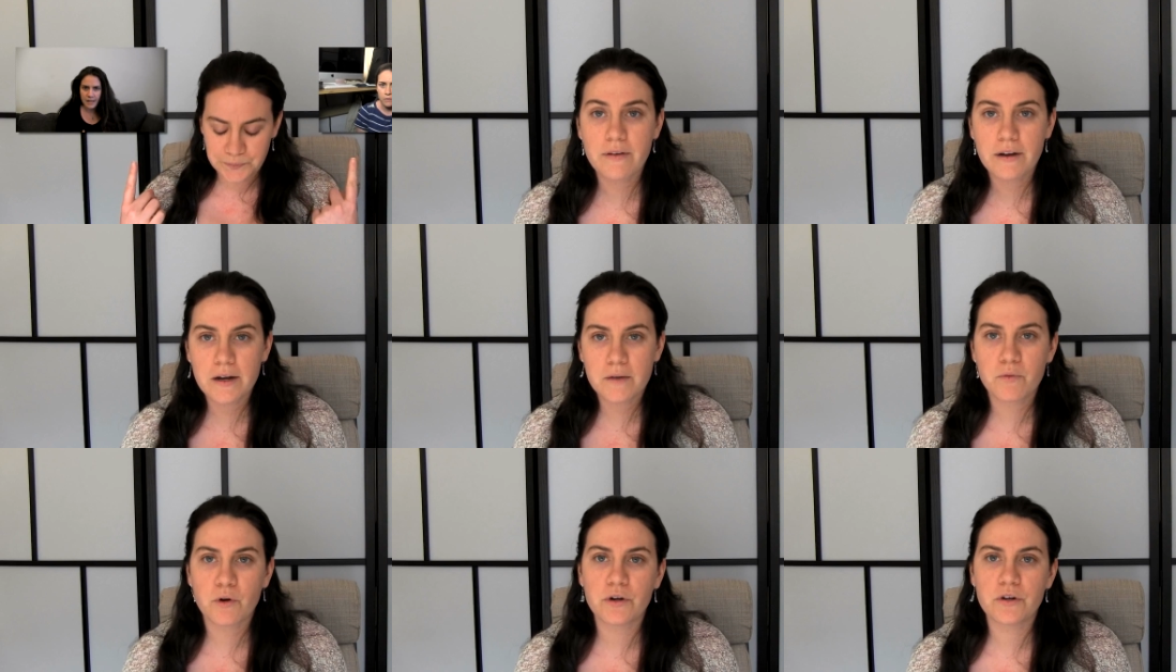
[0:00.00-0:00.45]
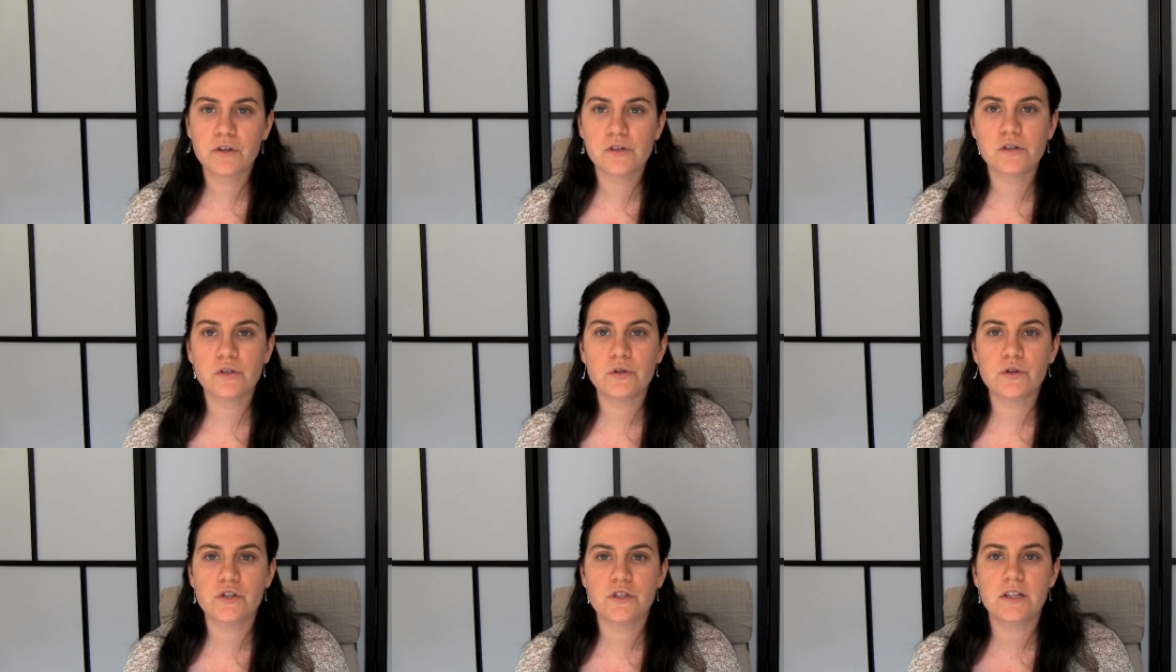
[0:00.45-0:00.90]
A very important
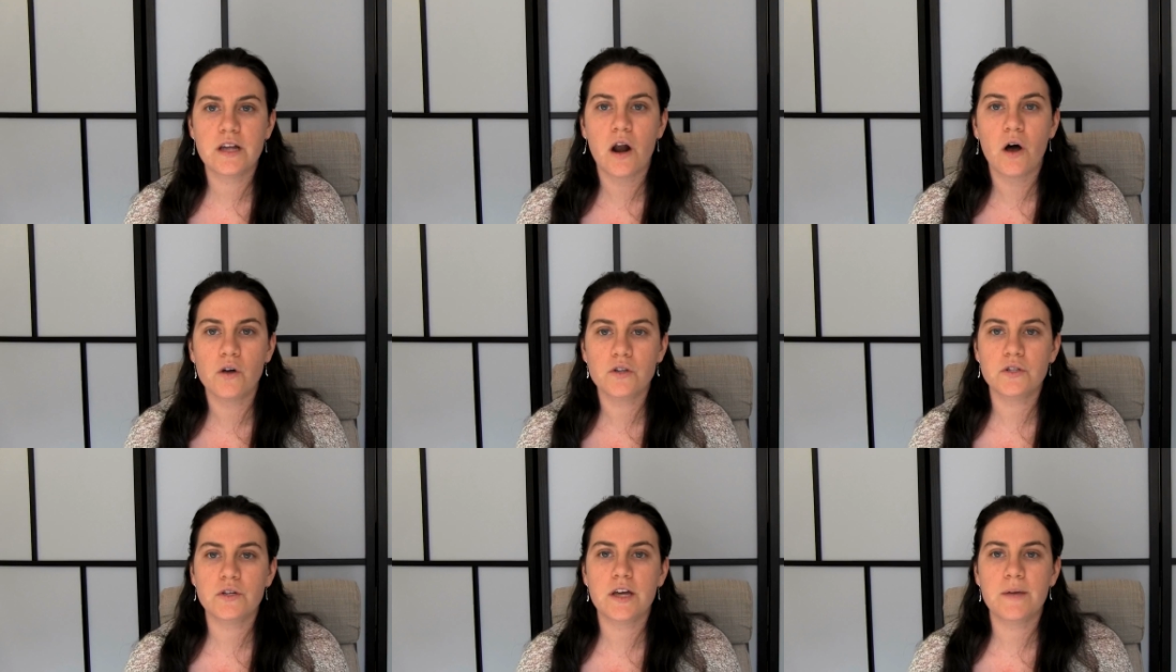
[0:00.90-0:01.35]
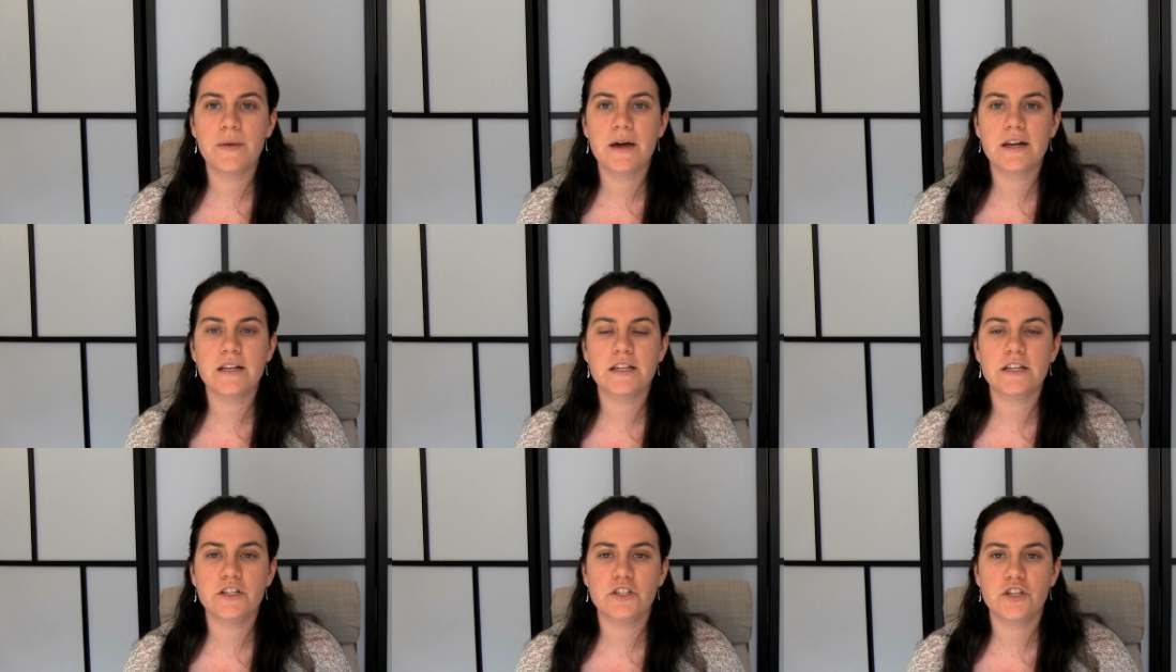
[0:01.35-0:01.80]
conclusion that also came
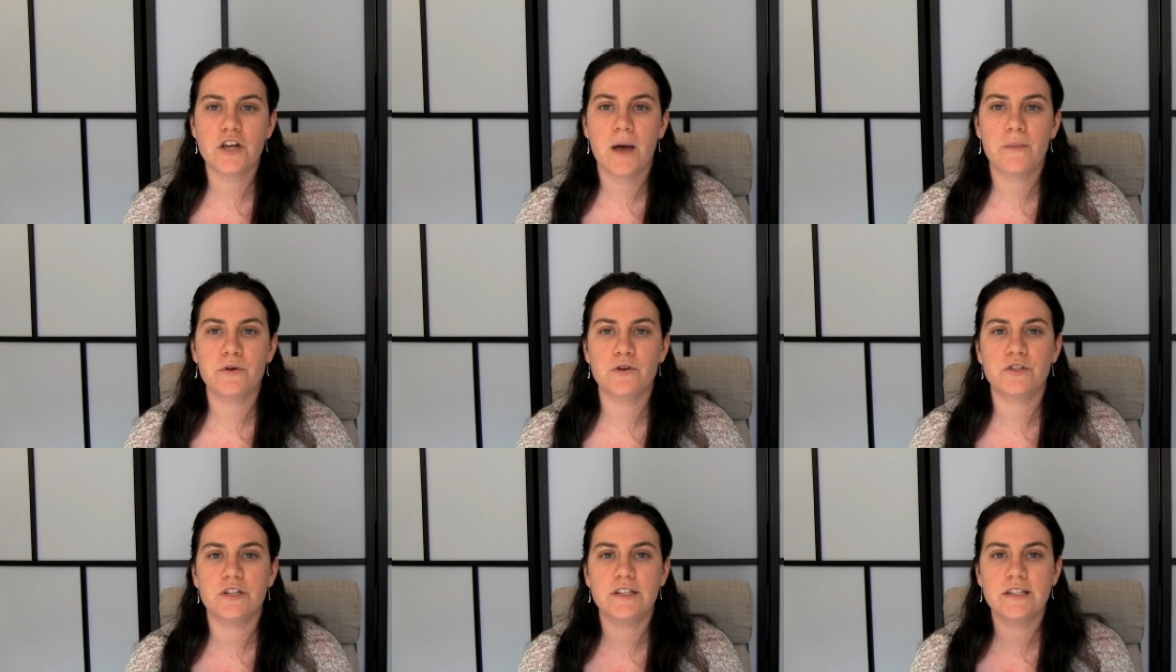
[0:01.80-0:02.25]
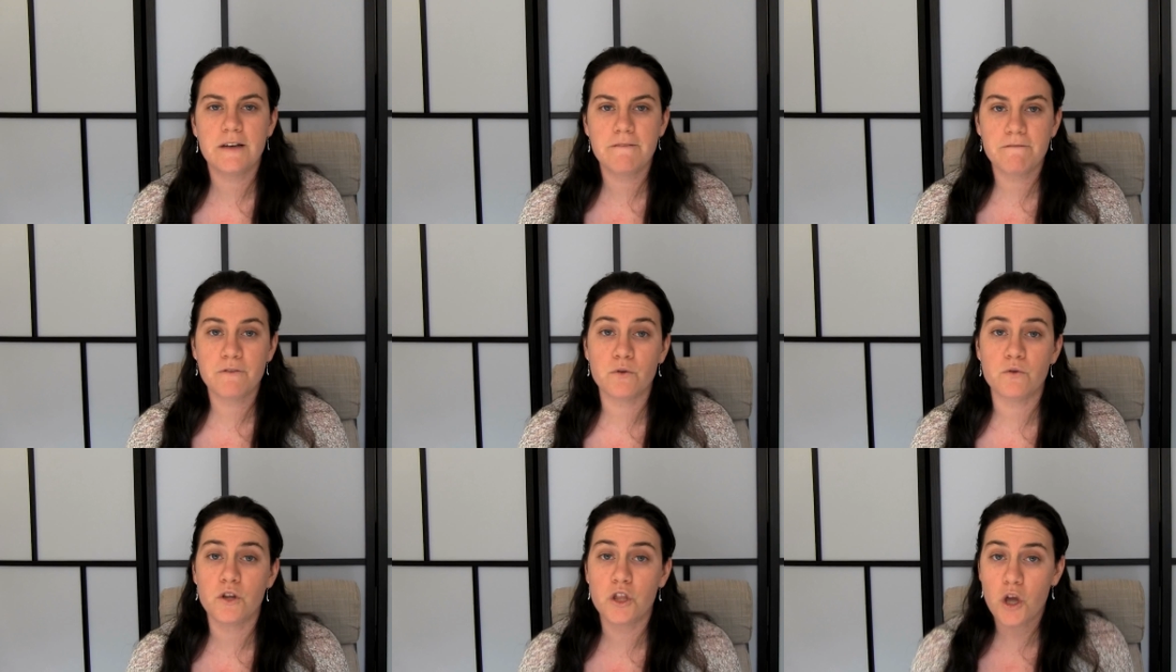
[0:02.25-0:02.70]
out of these chapters is
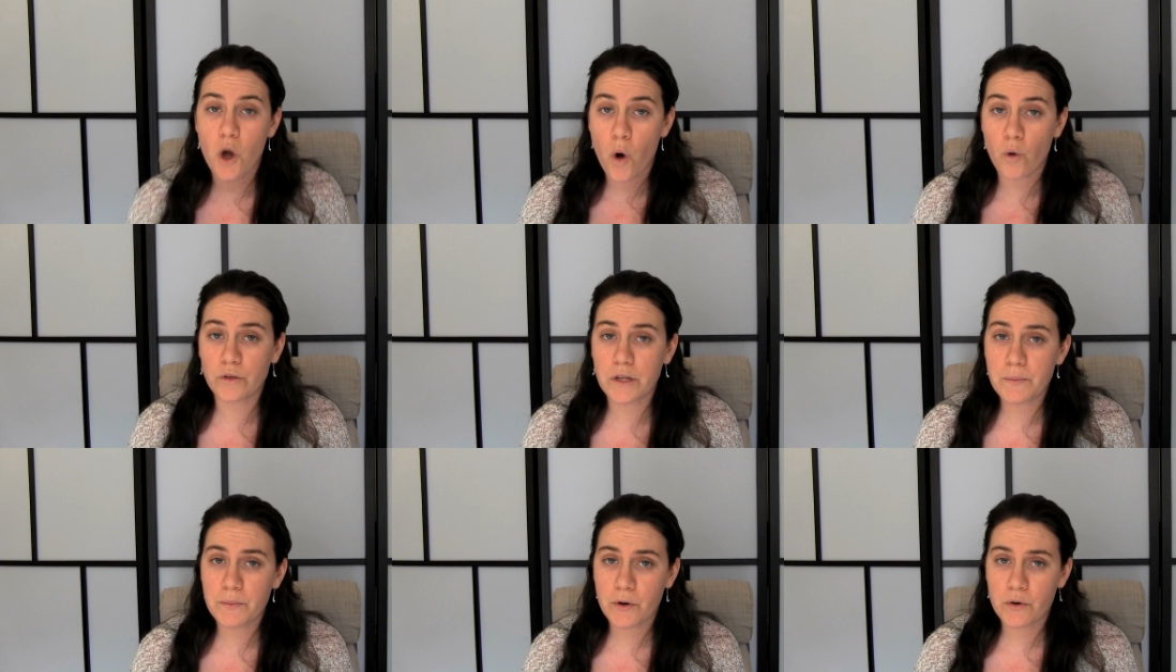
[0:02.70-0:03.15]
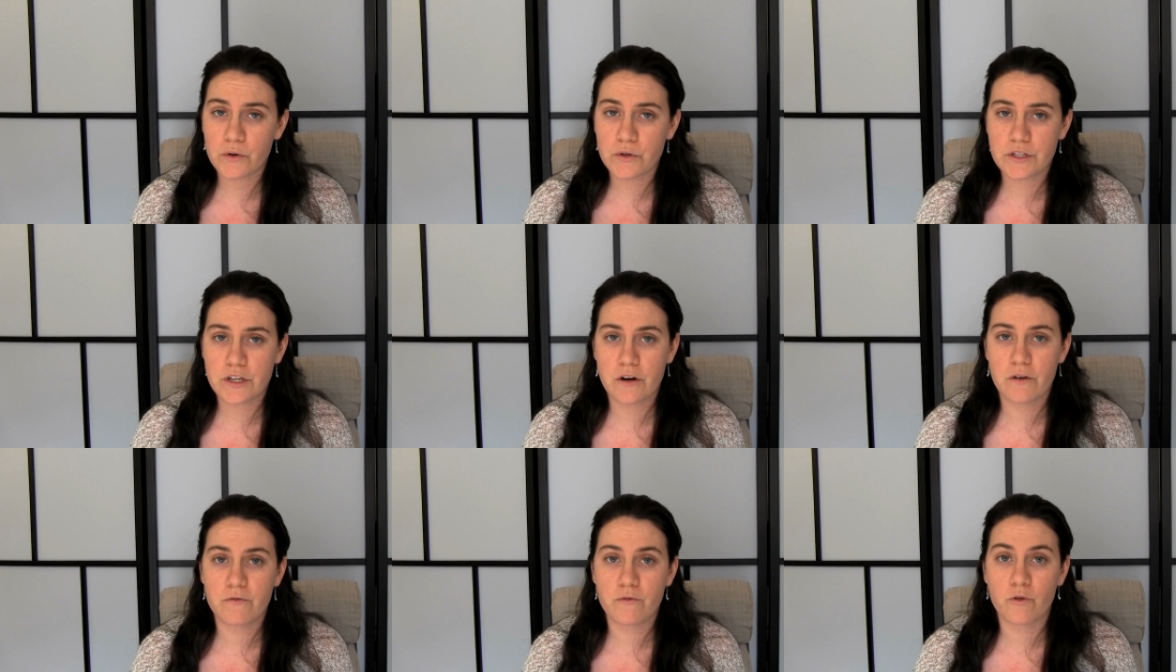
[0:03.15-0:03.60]
that food, the only
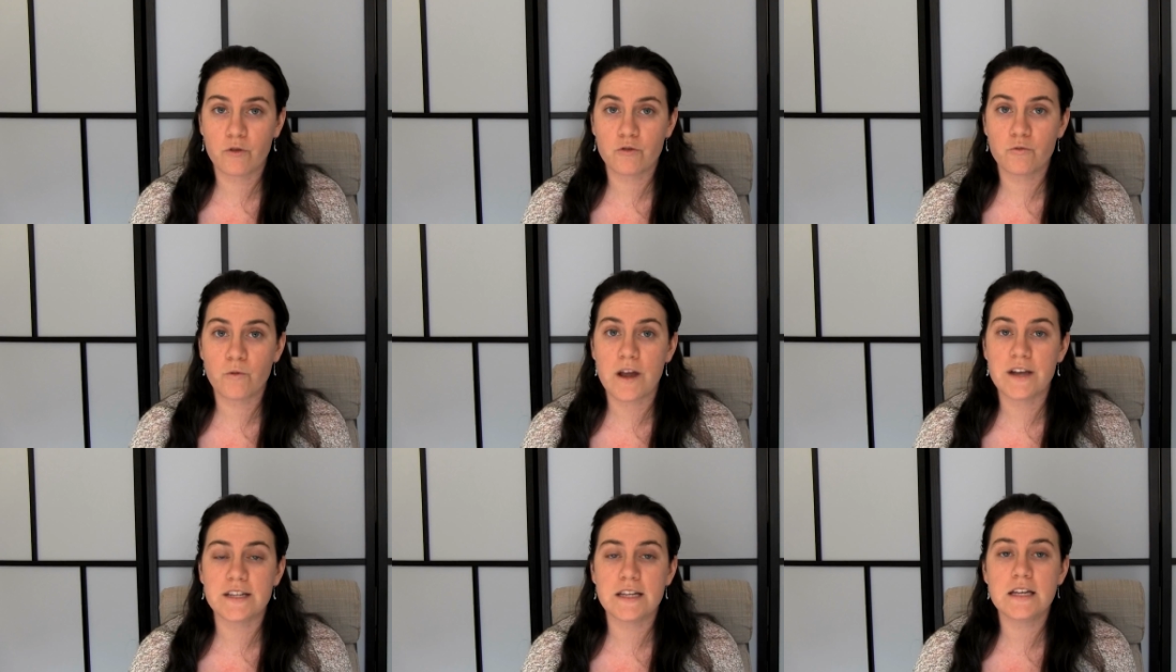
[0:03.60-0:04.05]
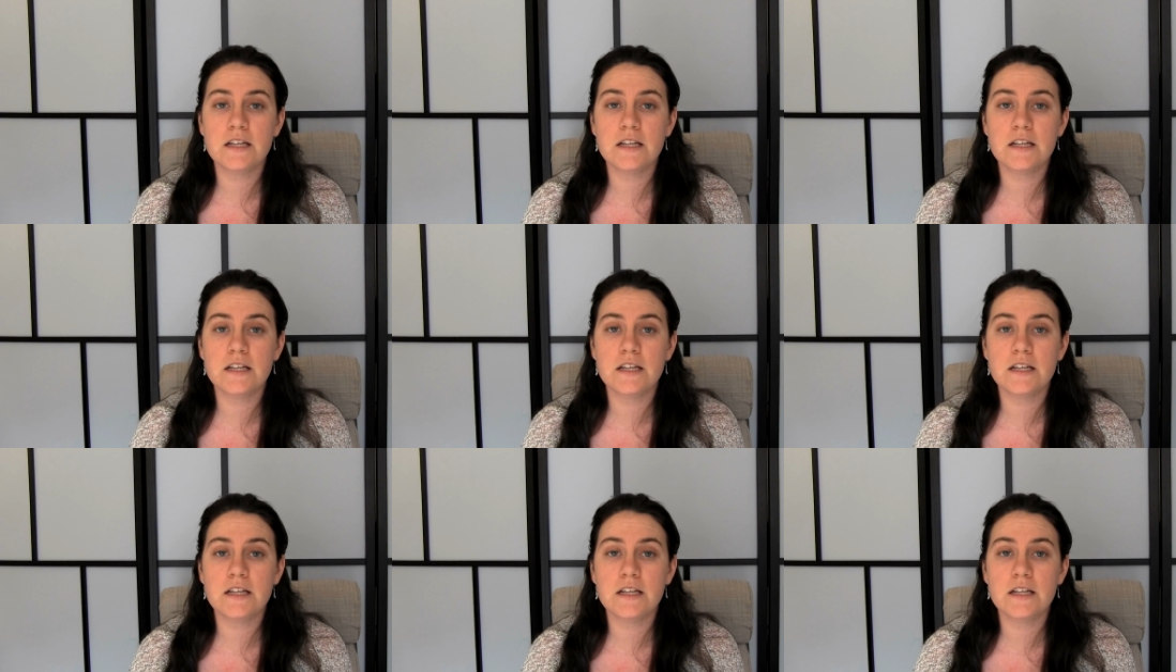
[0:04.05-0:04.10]
produce that affords rent,